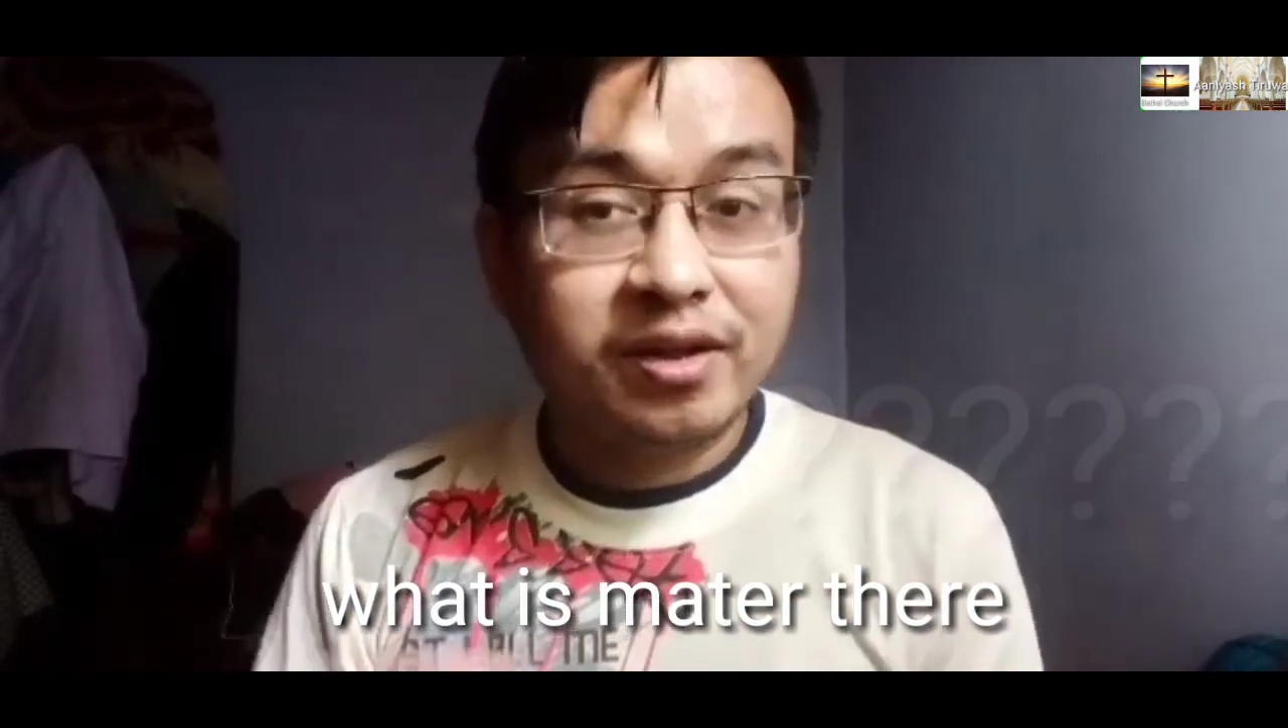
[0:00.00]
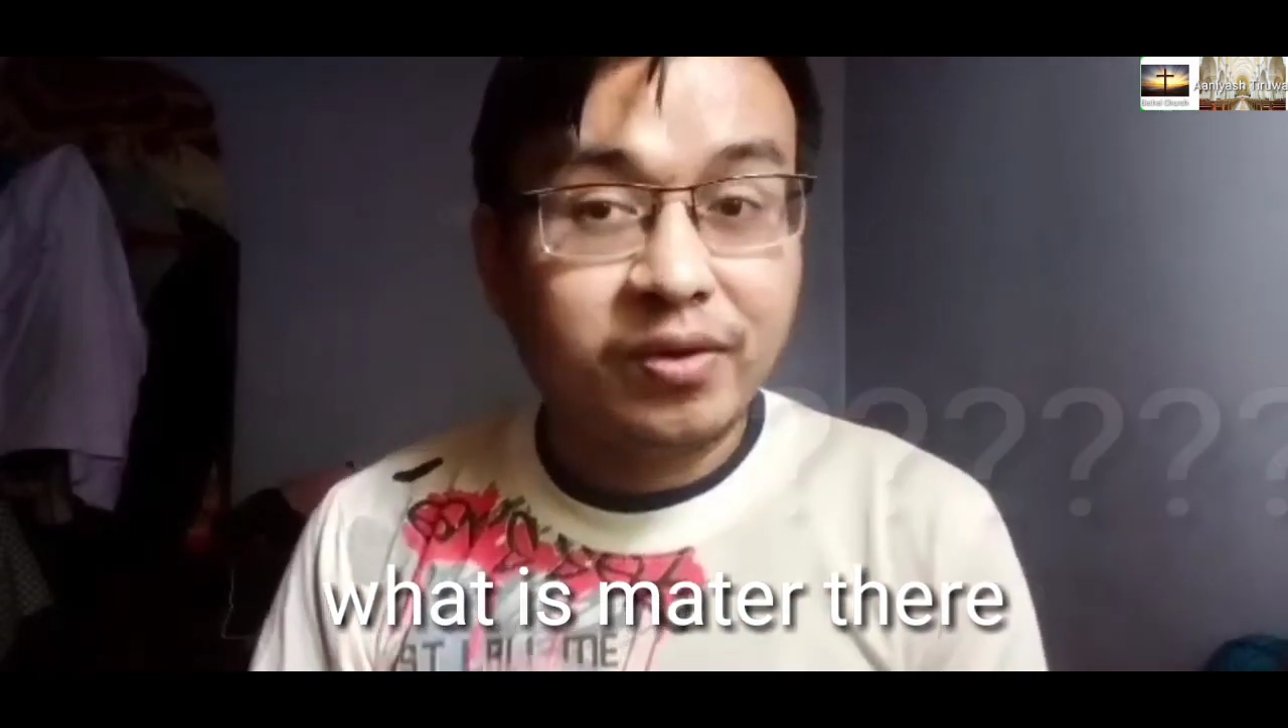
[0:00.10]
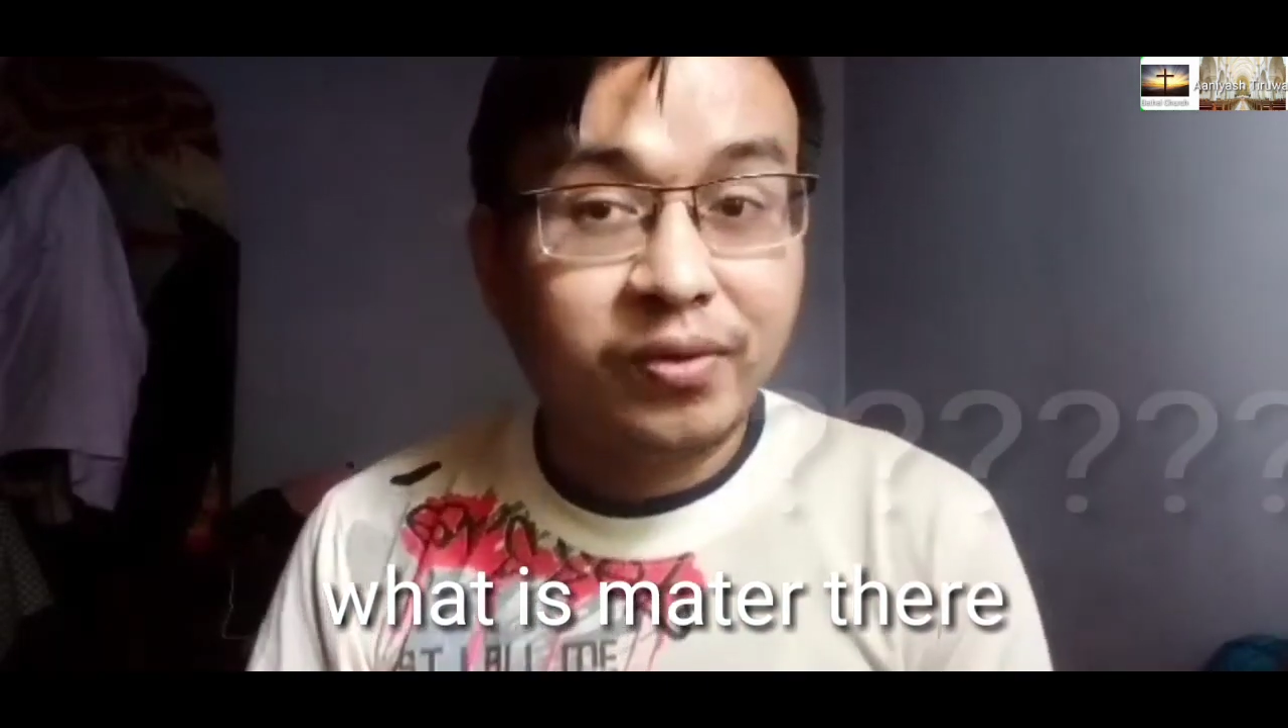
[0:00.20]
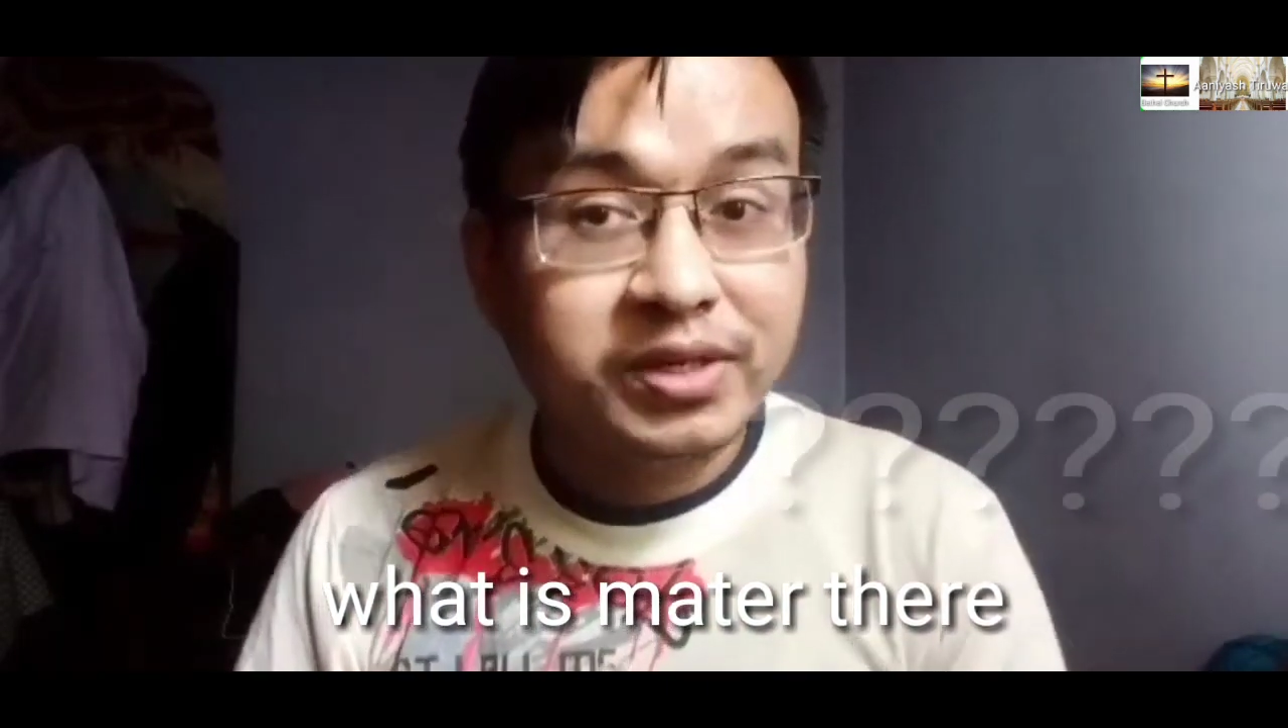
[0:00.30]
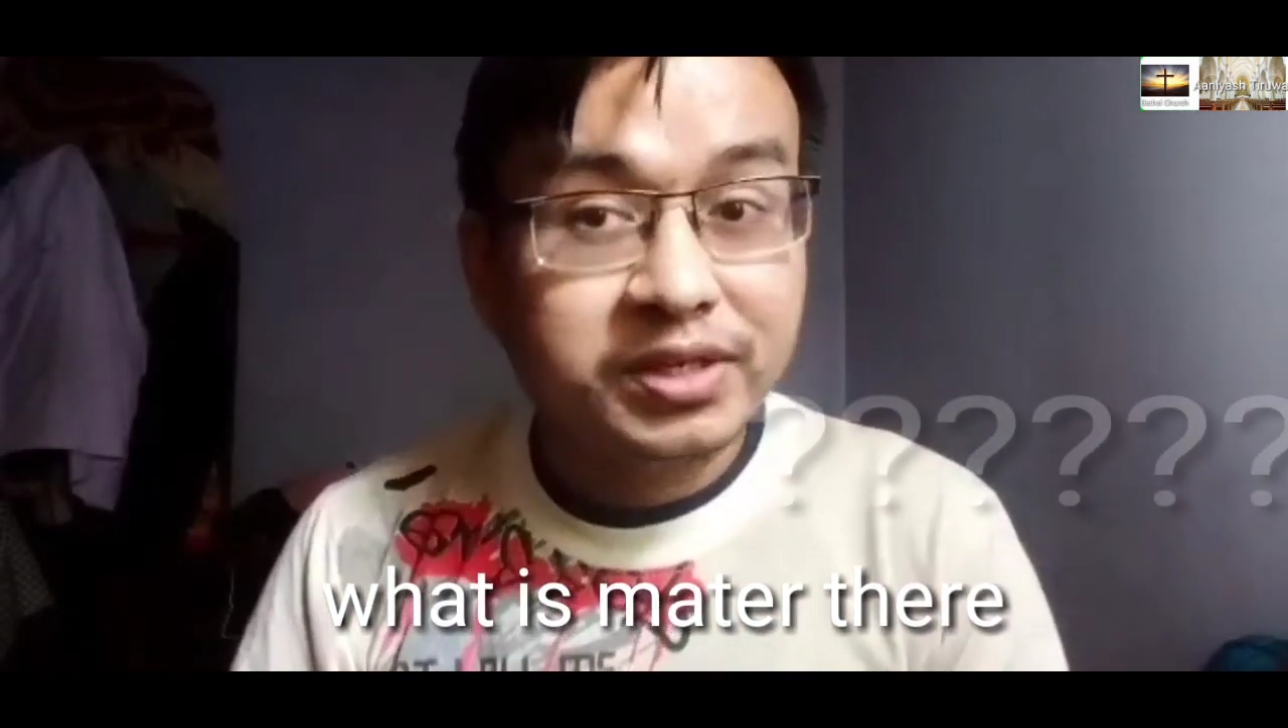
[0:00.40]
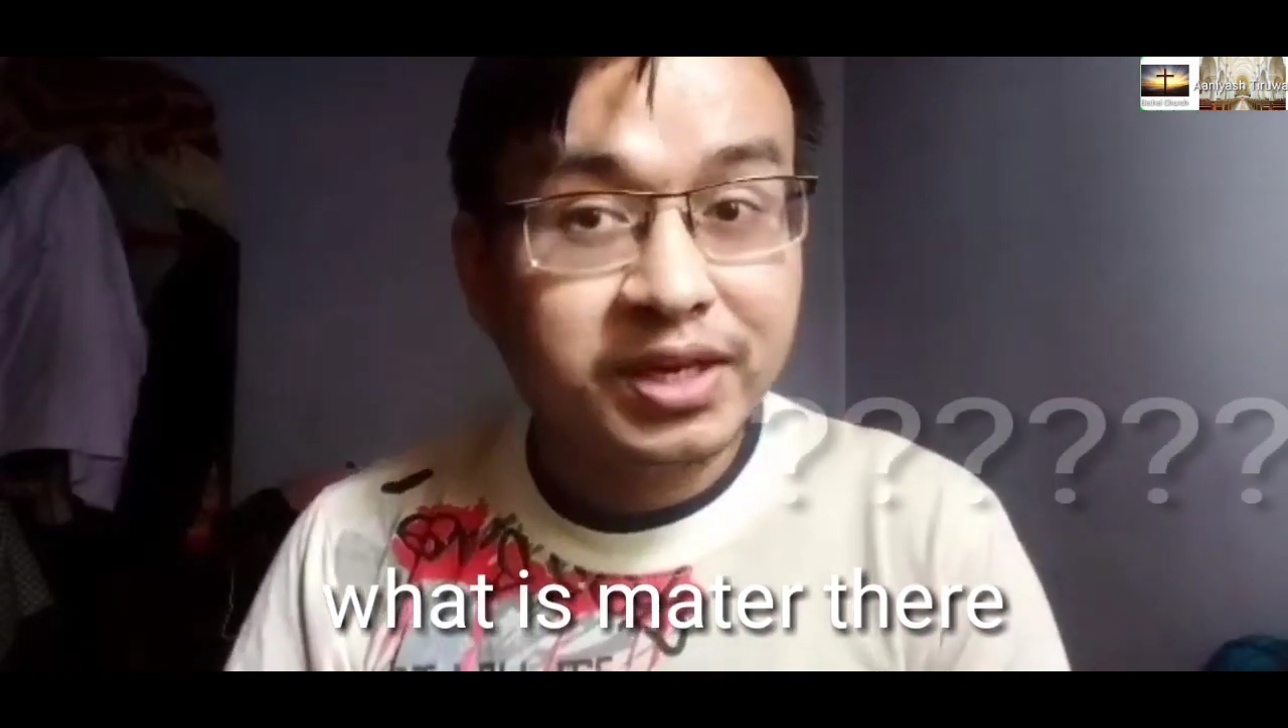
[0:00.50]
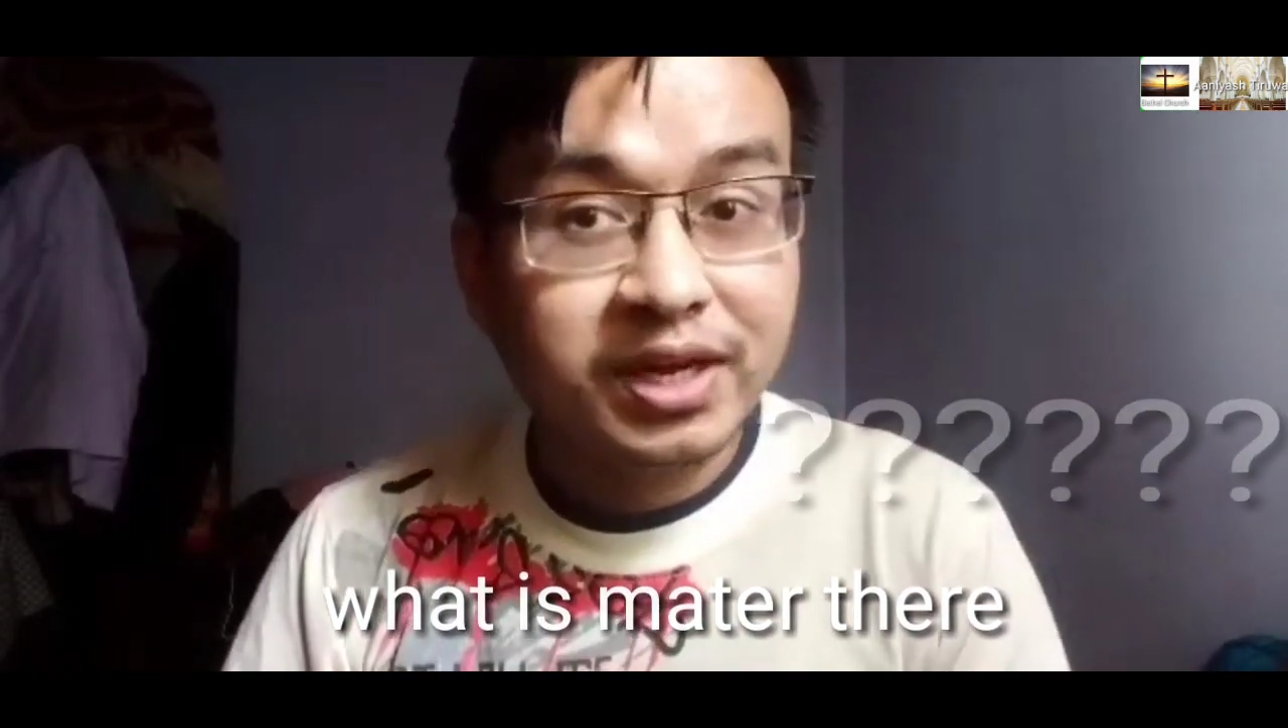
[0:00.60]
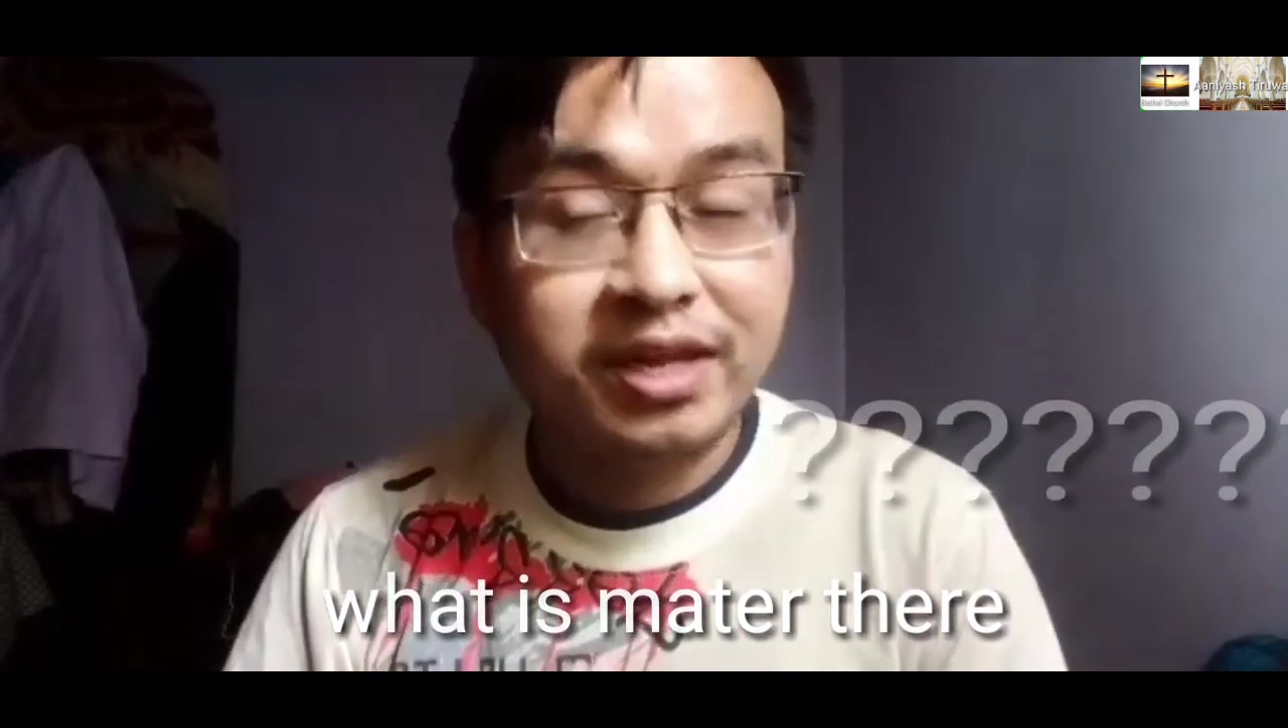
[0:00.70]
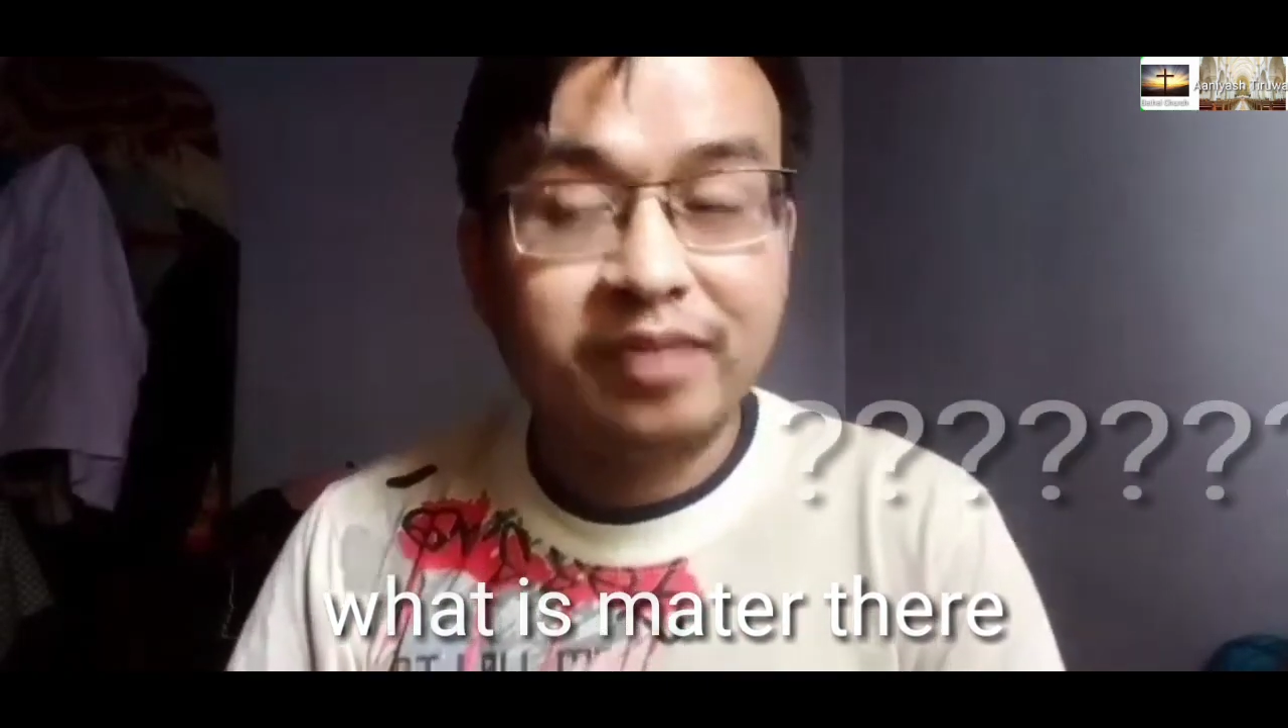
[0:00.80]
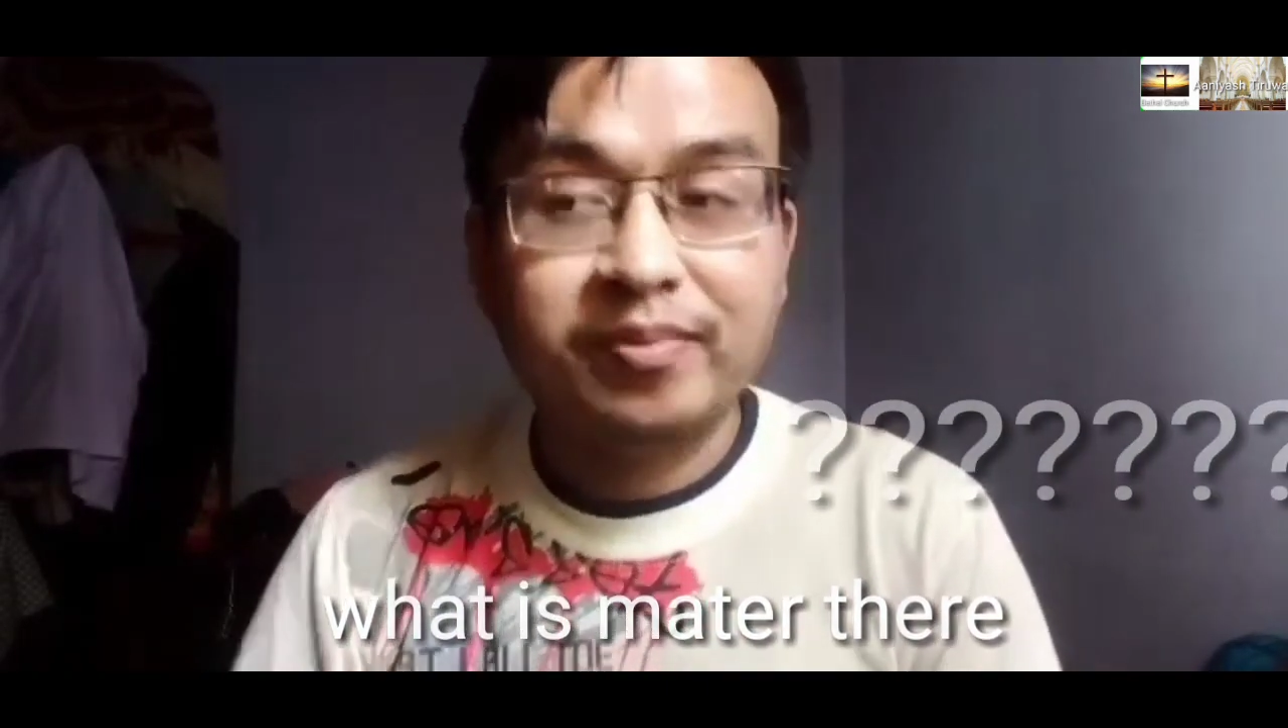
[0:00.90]

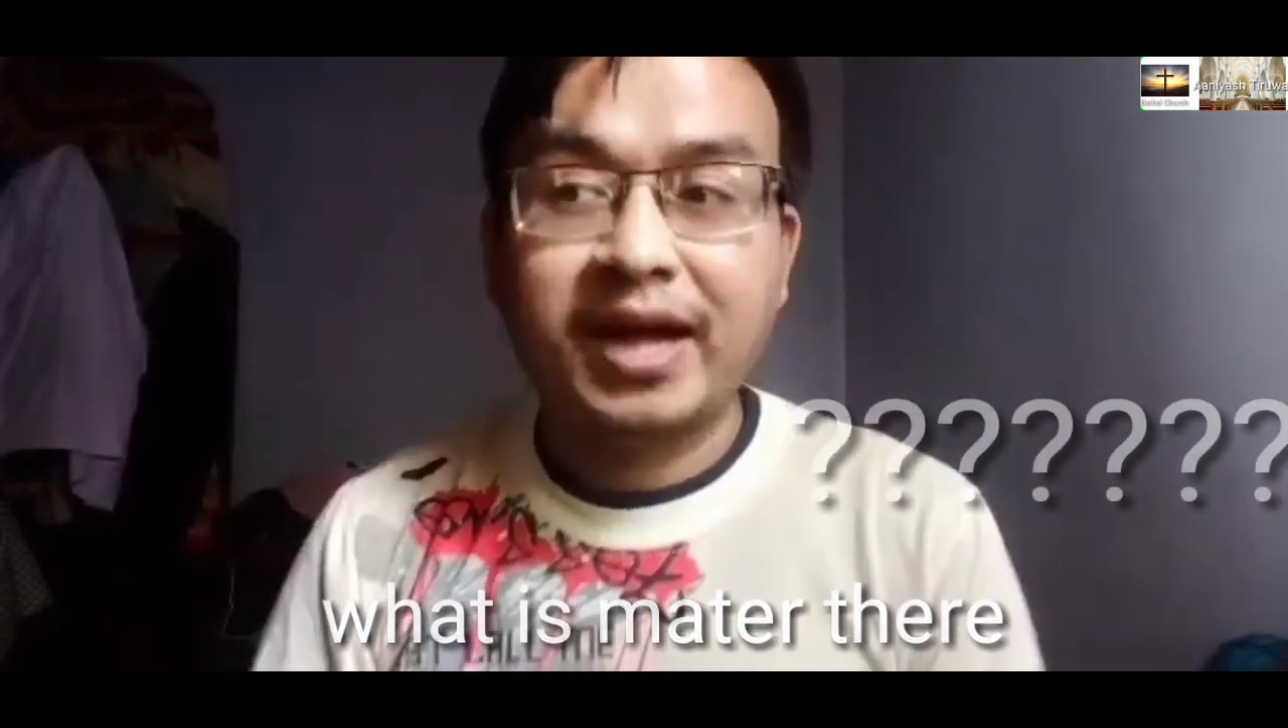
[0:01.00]
questionary